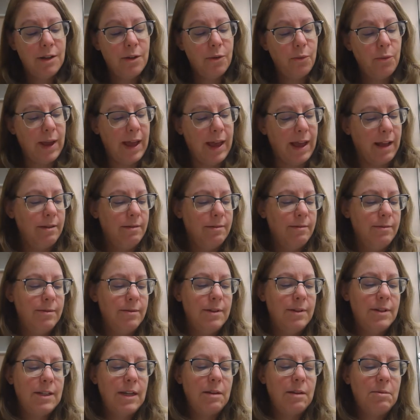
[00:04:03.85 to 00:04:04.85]
"Well,"
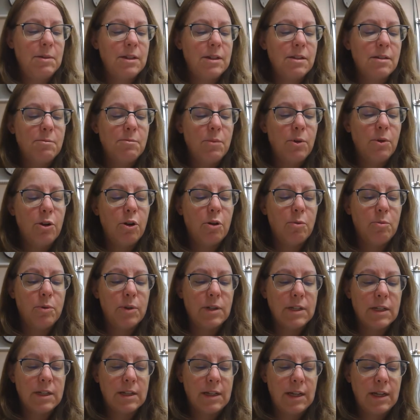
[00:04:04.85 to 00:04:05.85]
said Mrs. Murdo
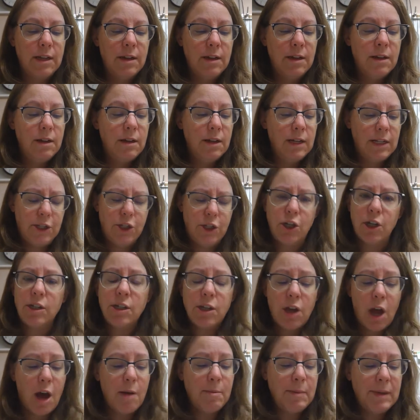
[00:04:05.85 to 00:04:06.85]
briskly, "it's
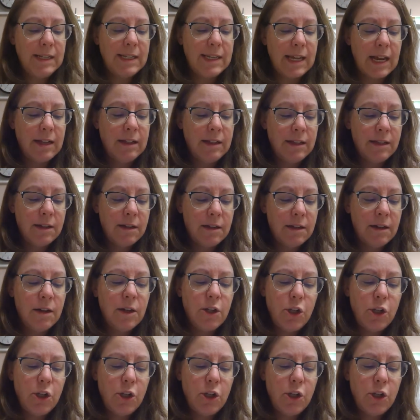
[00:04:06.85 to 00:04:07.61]
just common sense.